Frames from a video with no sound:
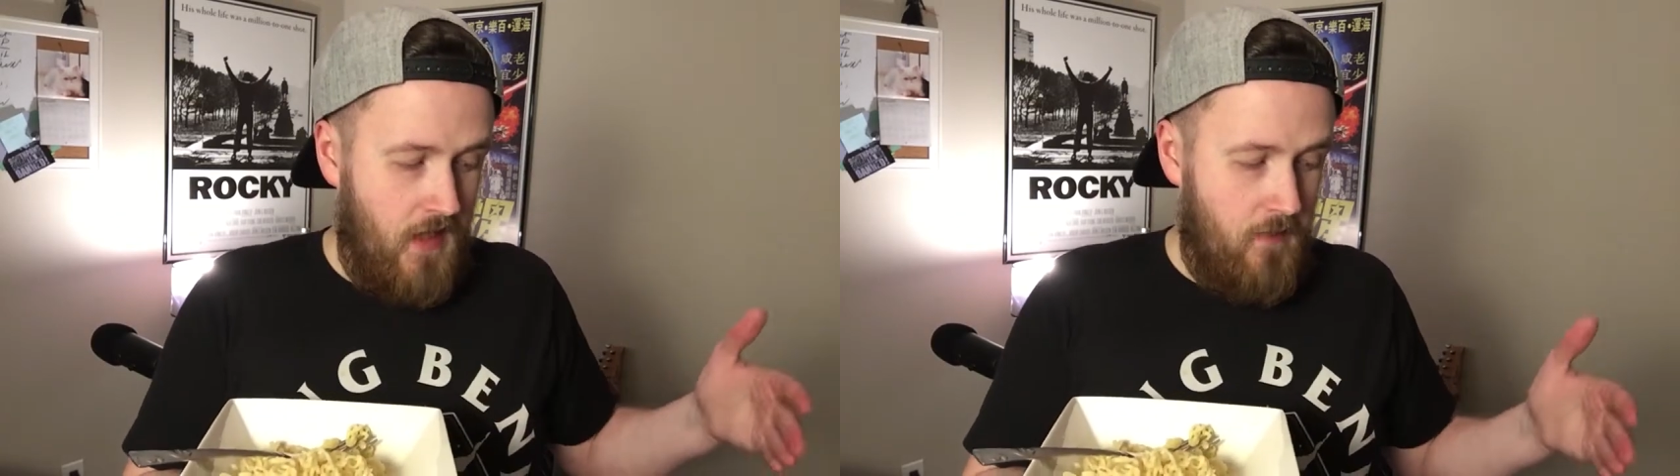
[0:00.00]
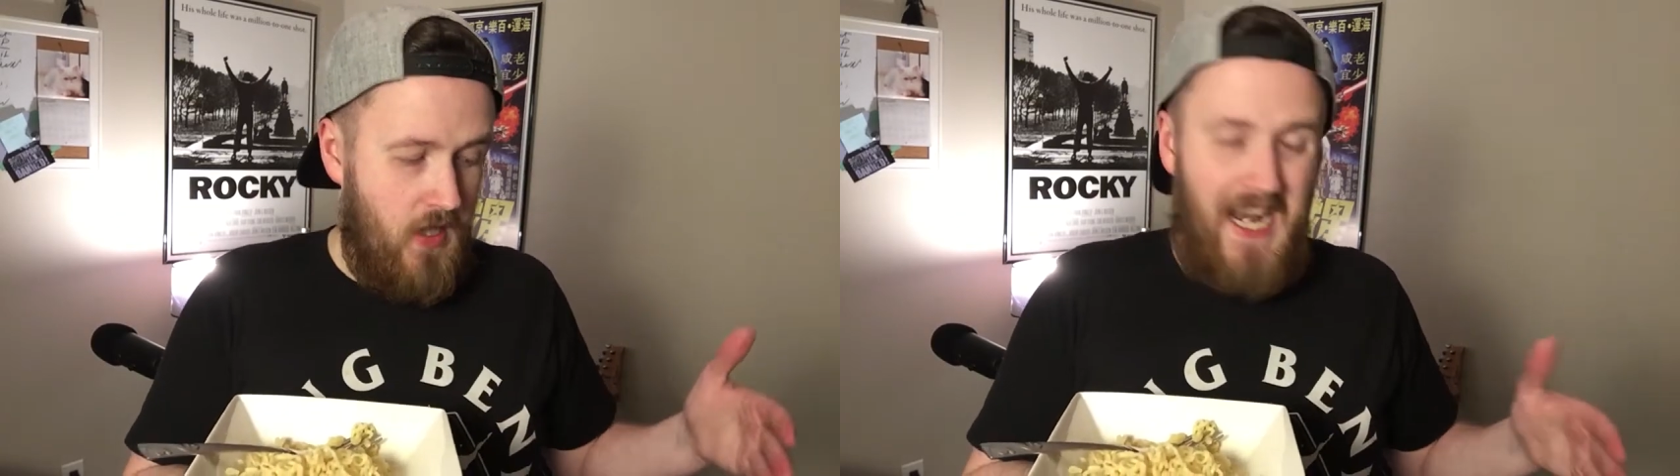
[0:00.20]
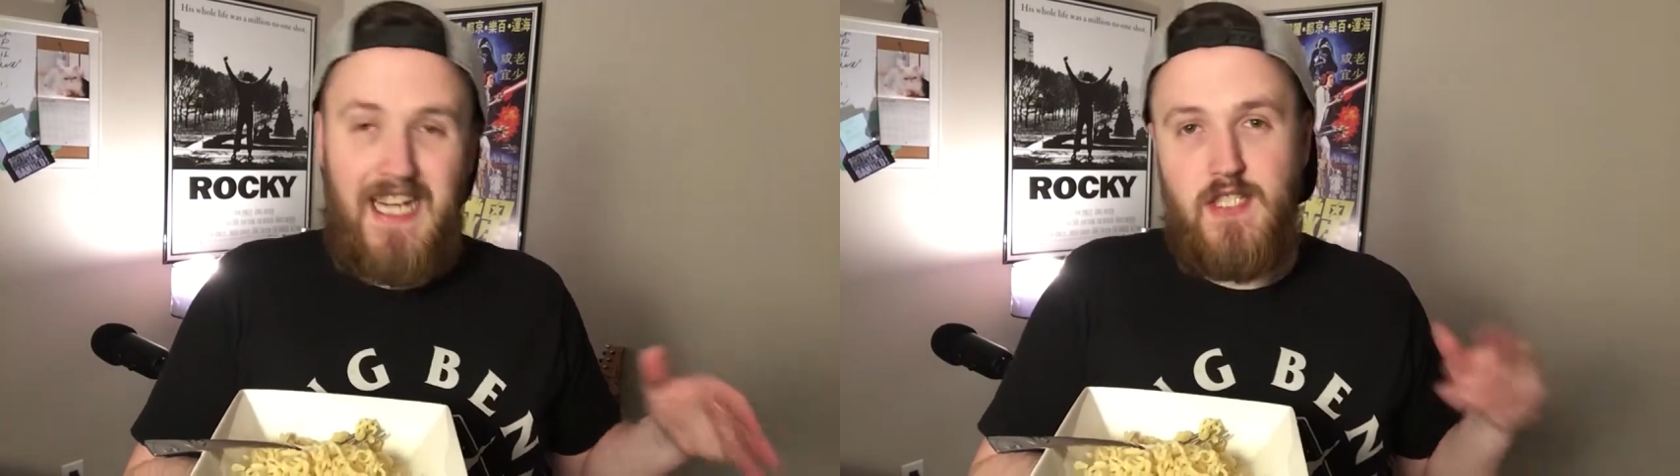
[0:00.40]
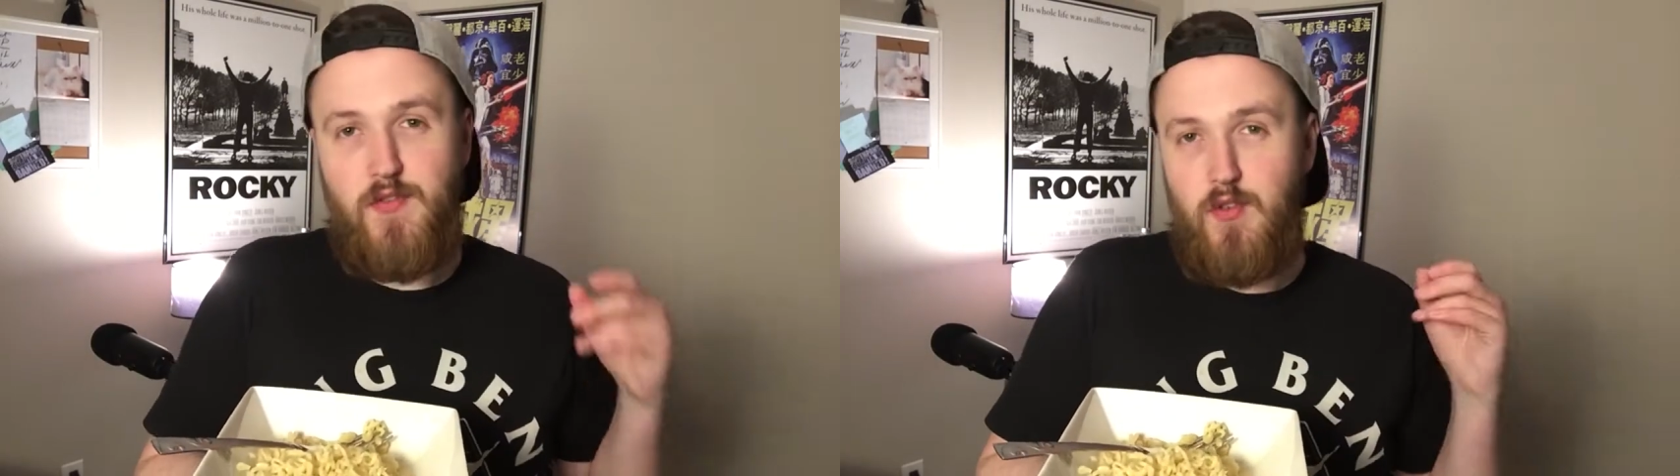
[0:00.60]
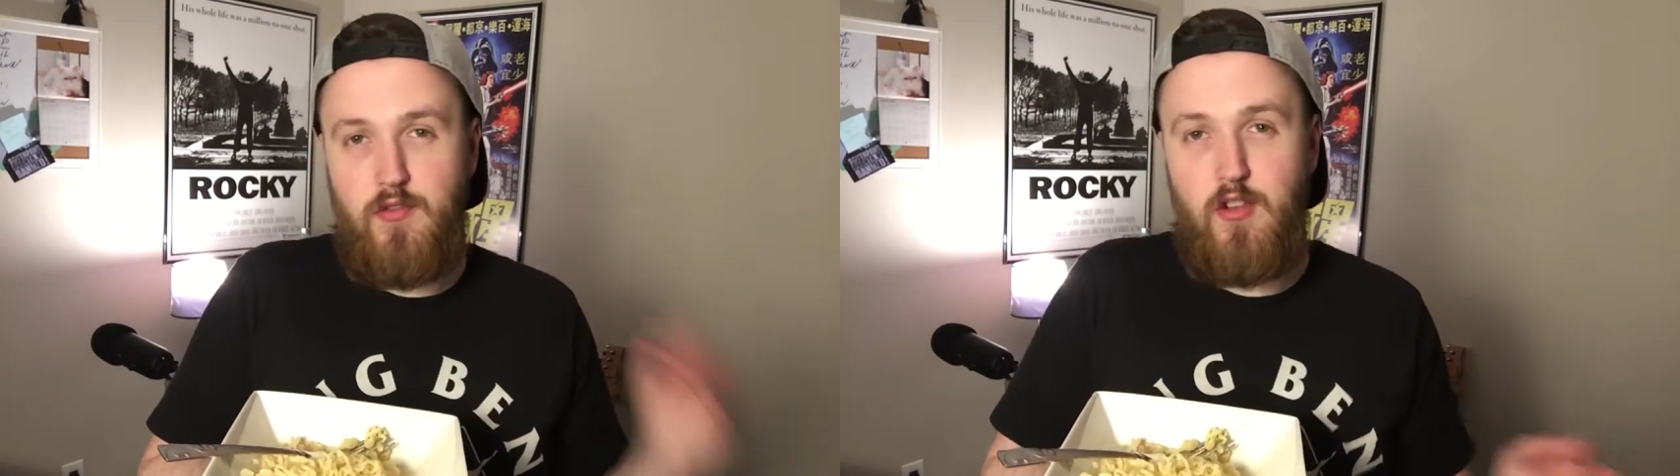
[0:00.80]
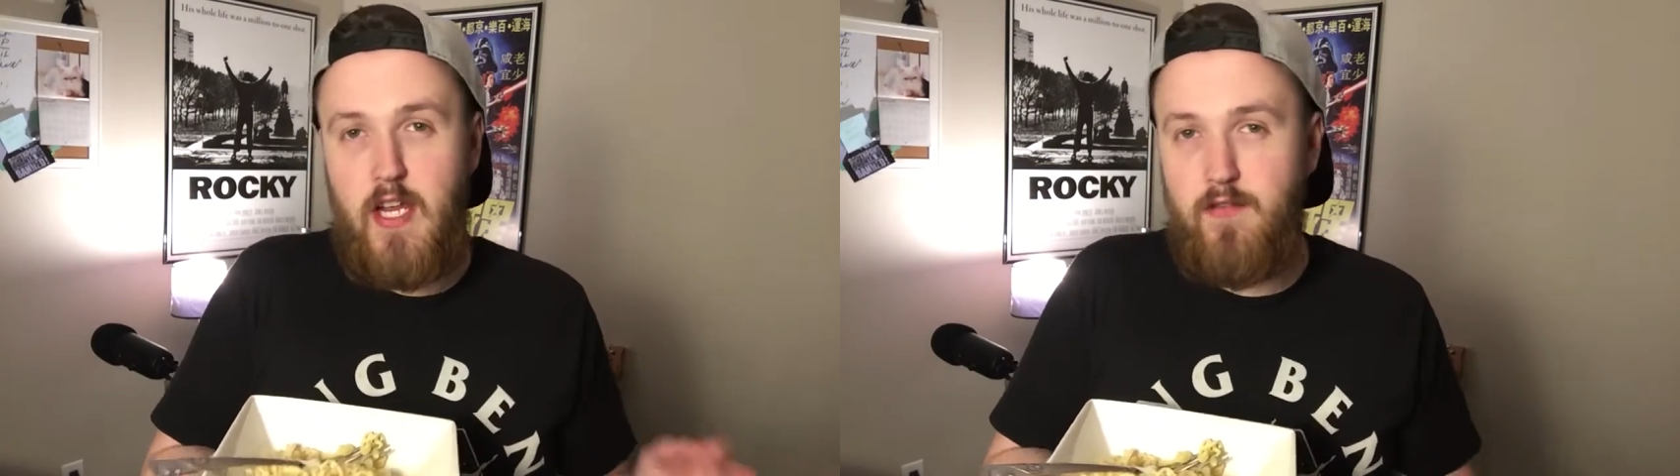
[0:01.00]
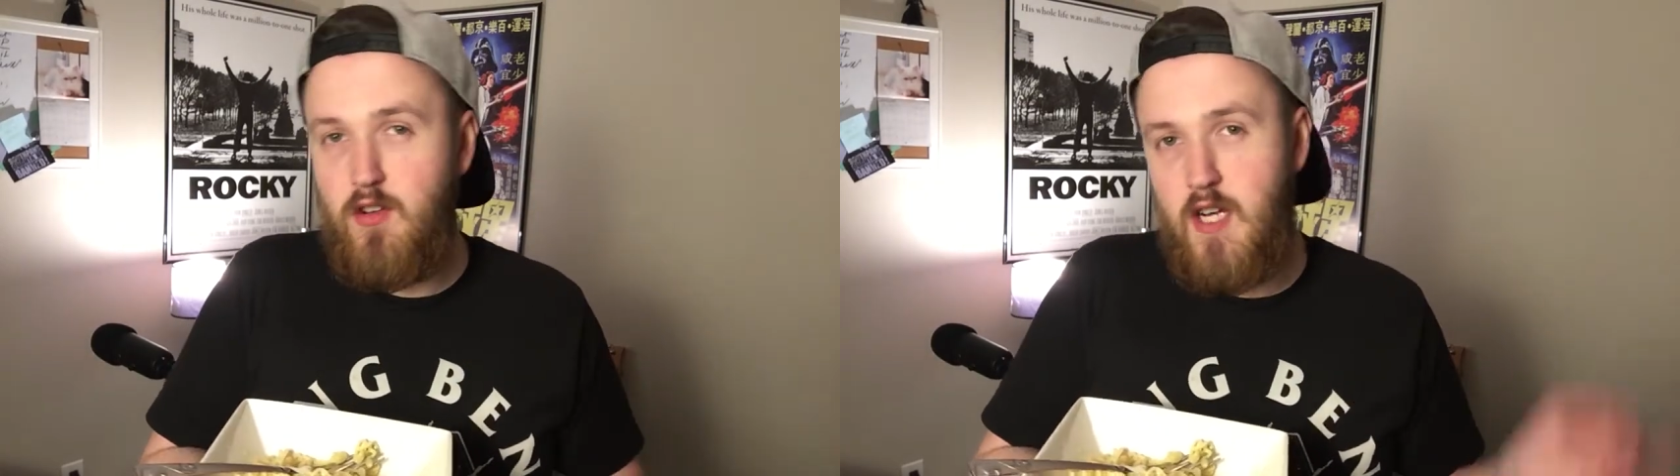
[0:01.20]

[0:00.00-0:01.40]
But as for flavor